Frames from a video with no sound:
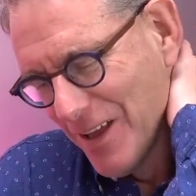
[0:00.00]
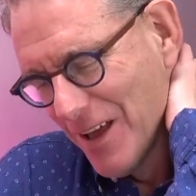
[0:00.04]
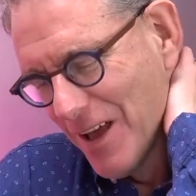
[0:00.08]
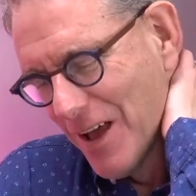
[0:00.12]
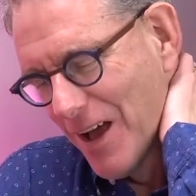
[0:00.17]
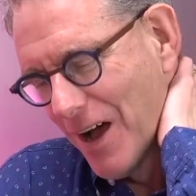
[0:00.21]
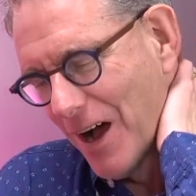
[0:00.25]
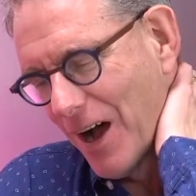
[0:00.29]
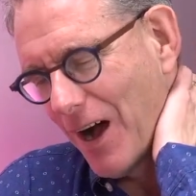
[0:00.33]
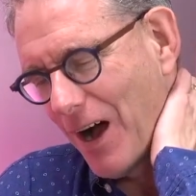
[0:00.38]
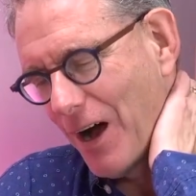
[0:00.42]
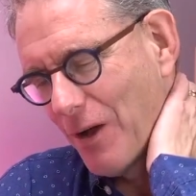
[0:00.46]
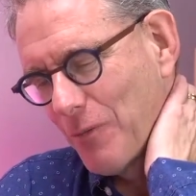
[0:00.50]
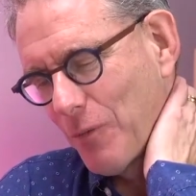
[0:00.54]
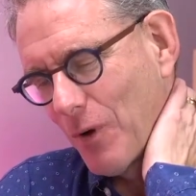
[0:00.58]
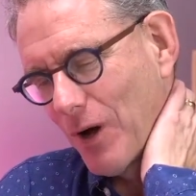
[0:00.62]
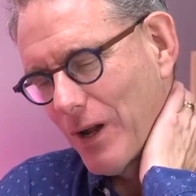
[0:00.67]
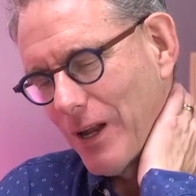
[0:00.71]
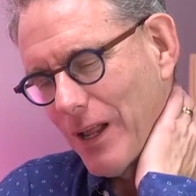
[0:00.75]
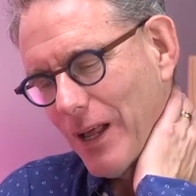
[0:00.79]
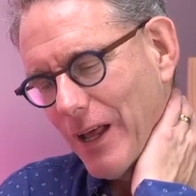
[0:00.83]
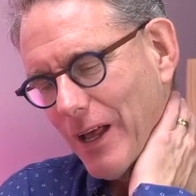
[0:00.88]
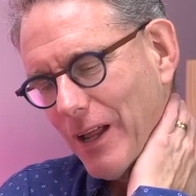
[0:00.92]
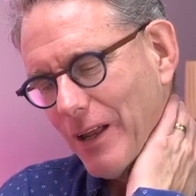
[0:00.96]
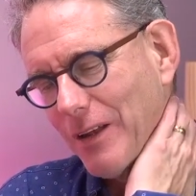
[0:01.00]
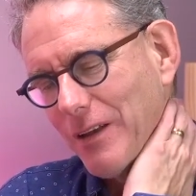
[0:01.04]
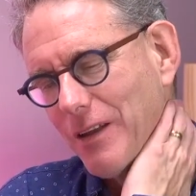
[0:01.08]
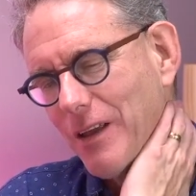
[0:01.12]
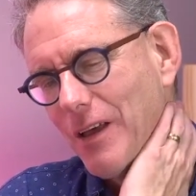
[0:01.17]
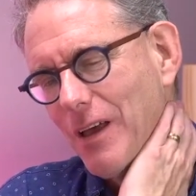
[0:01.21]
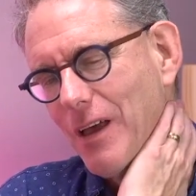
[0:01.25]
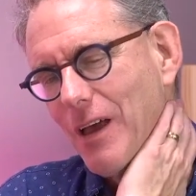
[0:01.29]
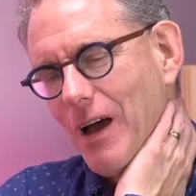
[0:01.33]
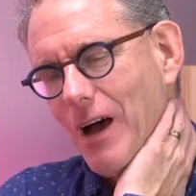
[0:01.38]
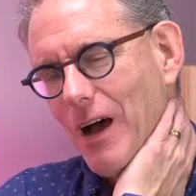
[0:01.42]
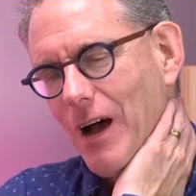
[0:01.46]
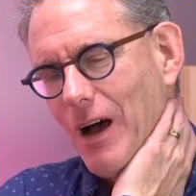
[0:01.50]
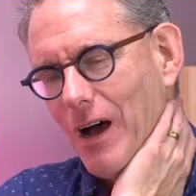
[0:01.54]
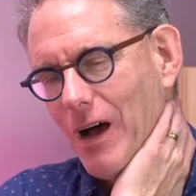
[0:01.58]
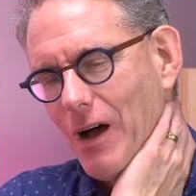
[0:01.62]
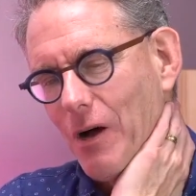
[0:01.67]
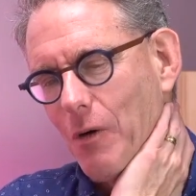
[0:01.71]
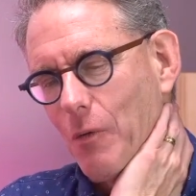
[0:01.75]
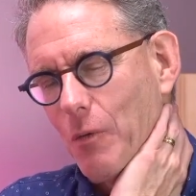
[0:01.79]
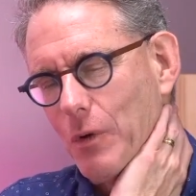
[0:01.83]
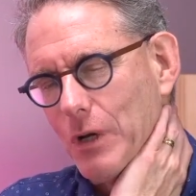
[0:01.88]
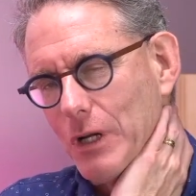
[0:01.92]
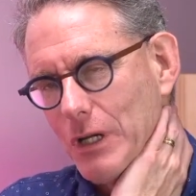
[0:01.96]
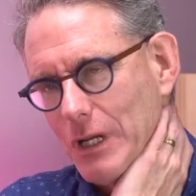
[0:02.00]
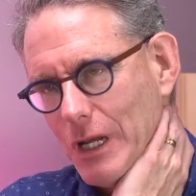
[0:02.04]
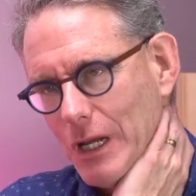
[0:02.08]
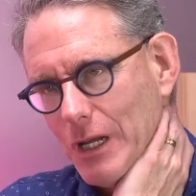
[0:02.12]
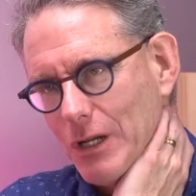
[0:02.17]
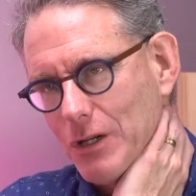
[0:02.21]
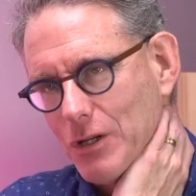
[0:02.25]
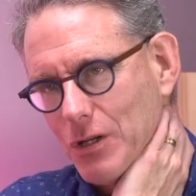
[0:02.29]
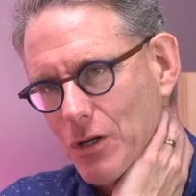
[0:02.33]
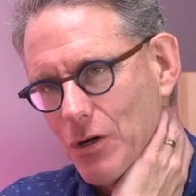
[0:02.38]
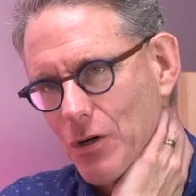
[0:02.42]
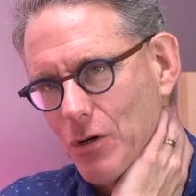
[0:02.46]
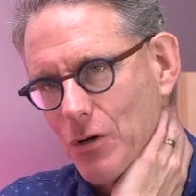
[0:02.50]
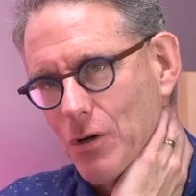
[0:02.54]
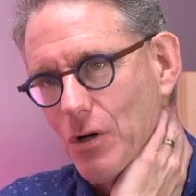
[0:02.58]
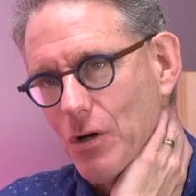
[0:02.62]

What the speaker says: On one hand, we need to